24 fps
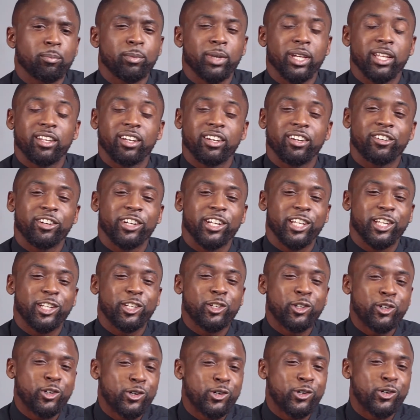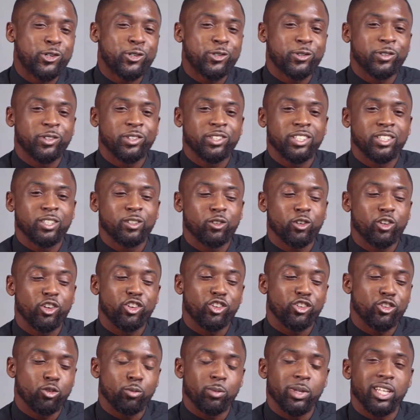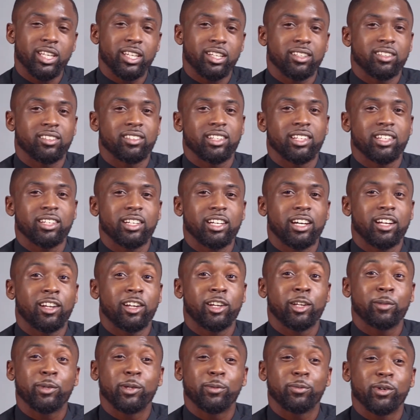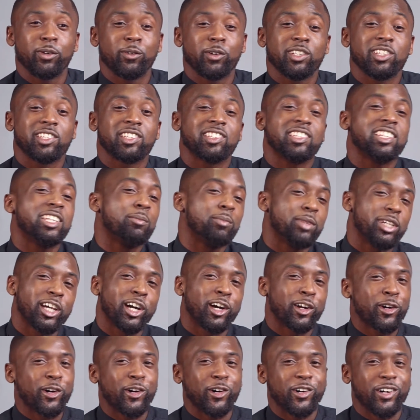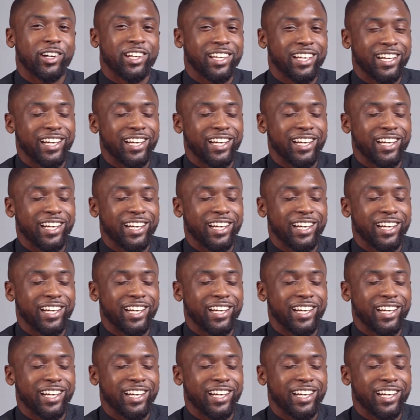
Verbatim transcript: may not really know who Juby is. Eh? A lot of people will see me around.